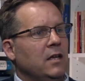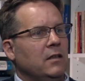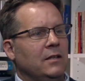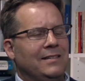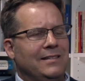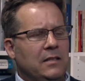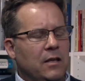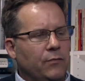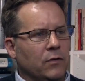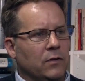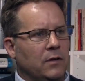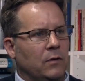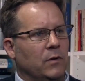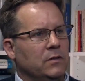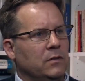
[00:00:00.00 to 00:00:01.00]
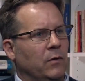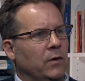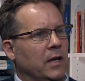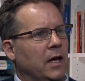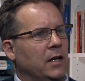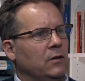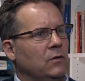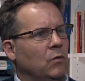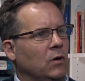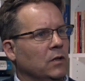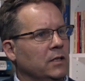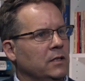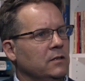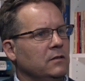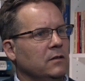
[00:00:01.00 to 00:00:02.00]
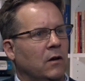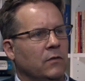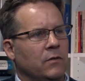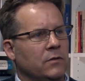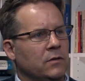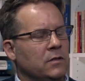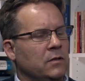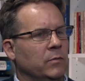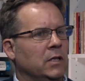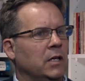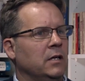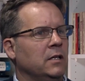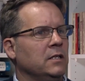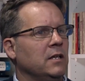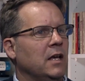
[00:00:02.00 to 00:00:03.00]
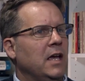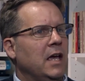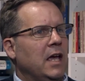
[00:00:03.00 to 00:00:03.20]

It's different than what's going on in New Orleans, although there's similarities.